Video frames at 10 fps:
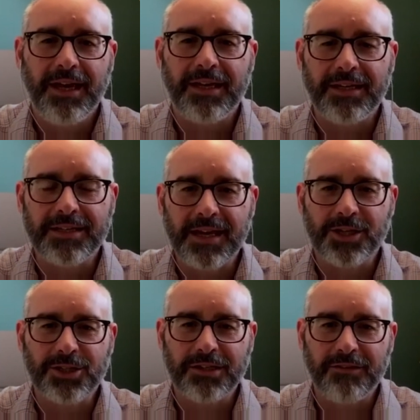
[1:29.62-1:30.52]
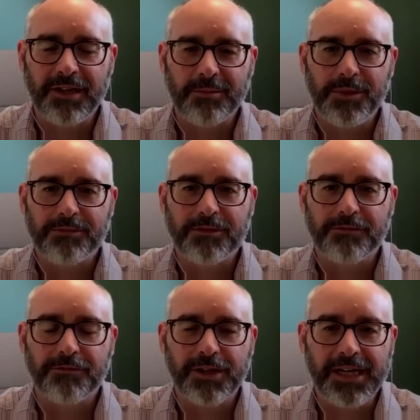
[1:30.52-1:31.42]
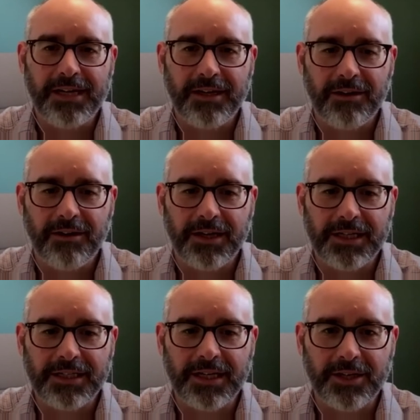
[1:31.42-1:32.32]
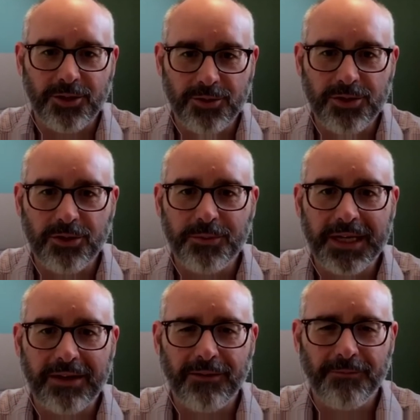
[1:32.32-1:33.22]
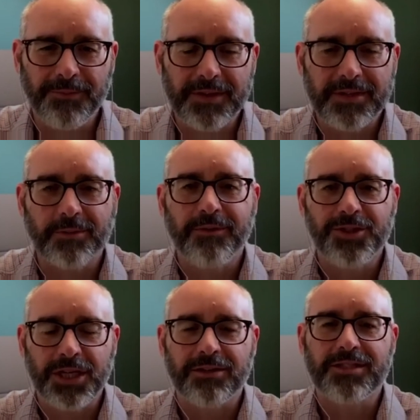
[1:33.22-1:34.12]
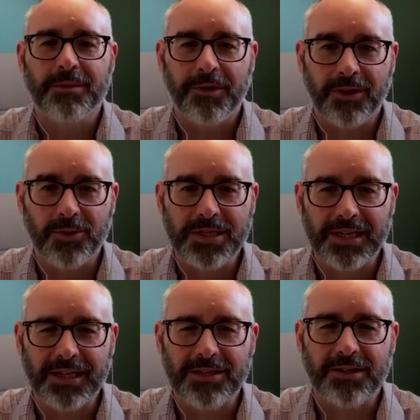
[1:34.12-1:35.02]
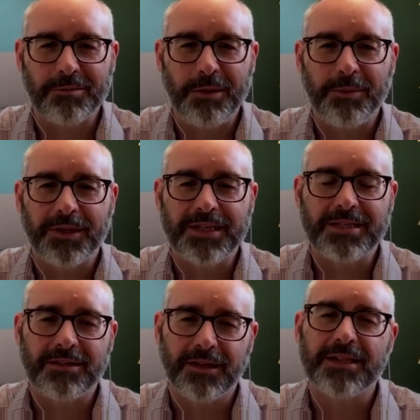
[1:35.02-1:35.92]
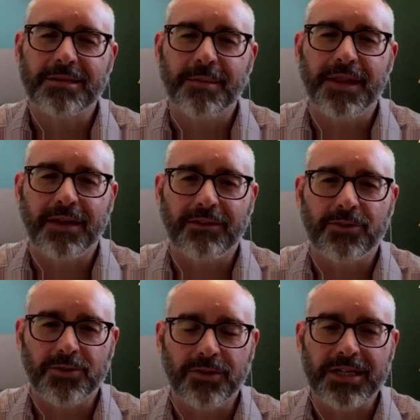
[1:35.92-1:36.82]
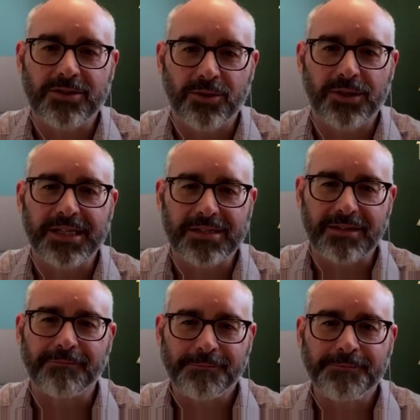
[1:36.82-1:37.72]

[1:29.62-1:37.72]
and it's actually available for free on uh, YouTube now. And so we've shared some of those links so that people can still get some of that those great stories.